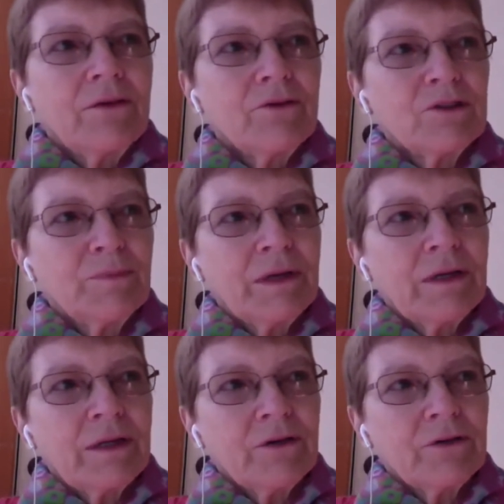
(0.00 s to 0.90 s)
there's
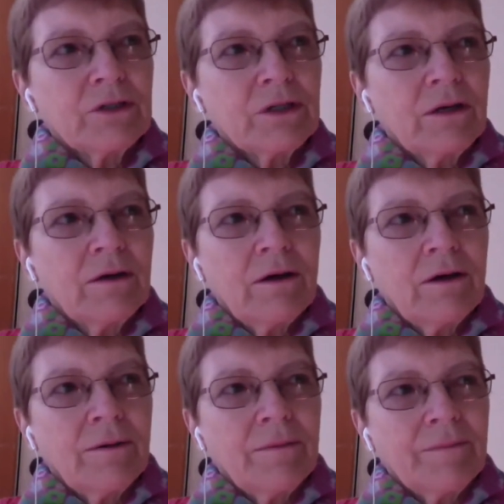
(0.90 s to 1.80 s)

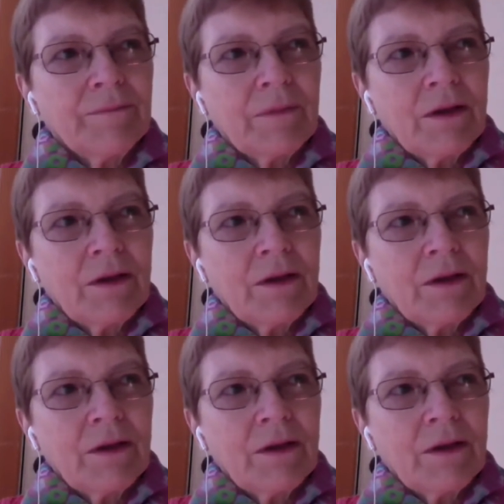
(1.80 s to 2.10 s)
an